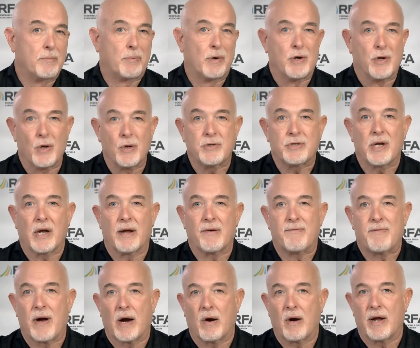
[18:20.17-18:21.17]
producing a
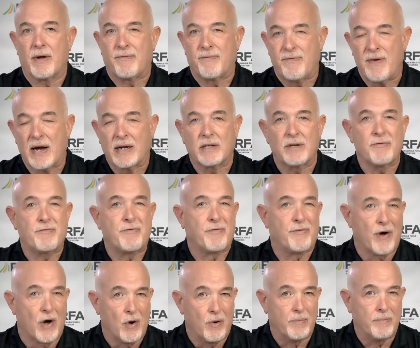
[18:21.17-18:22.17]
very effective
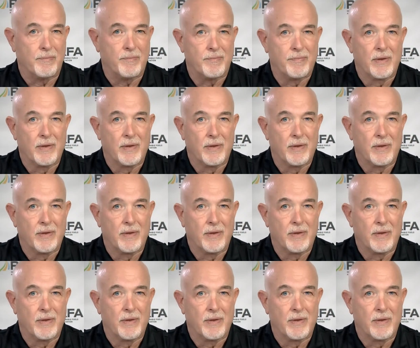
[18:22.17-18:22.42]
foam.